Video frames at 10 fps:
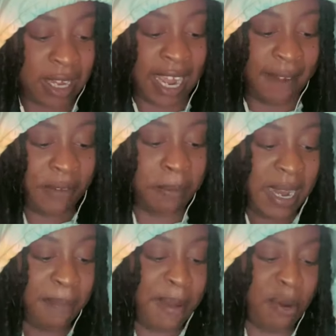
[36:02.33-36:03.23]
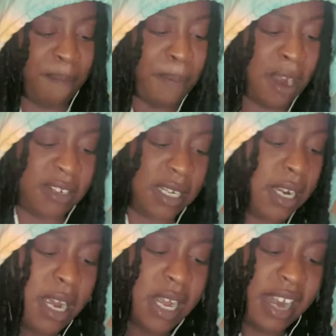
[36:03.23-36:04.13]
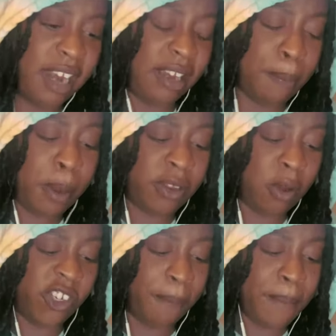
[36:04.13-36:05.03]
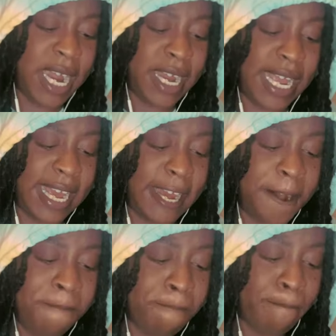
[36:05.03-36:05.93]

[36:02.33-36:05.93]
Like, if you're meeting people in person, they'll look up your social media.